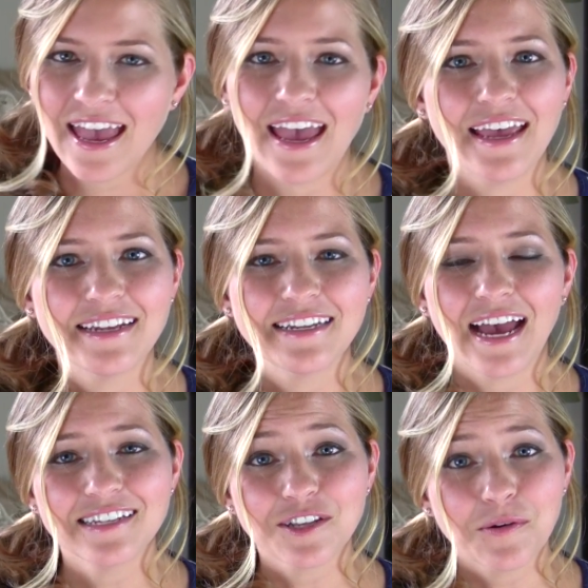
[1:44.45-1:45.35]
And
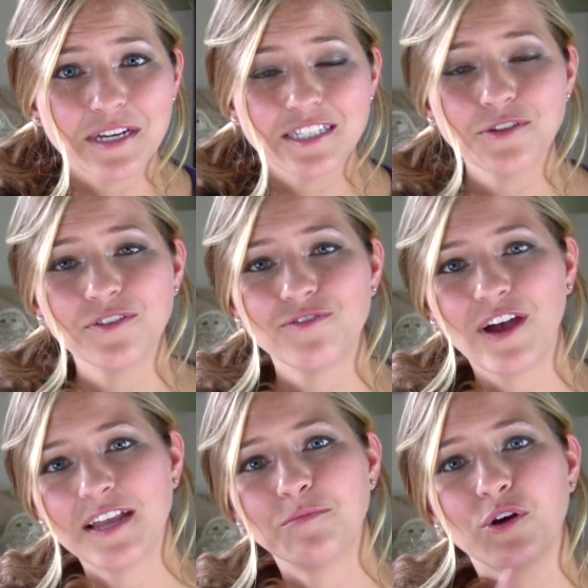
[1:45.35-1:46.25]
as always, you can
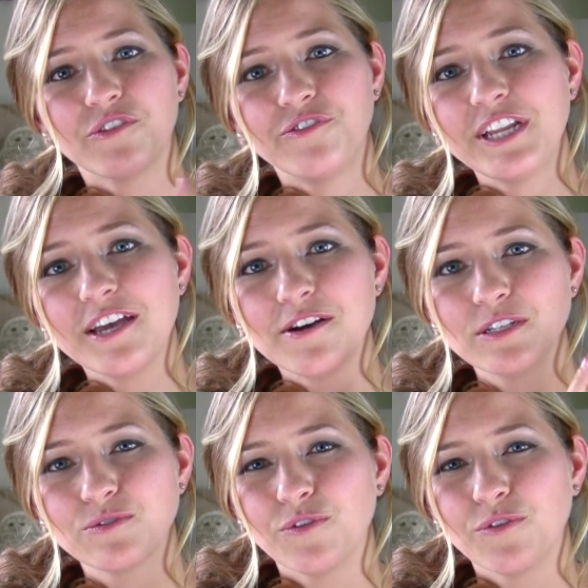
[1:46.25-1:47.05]
find more videos,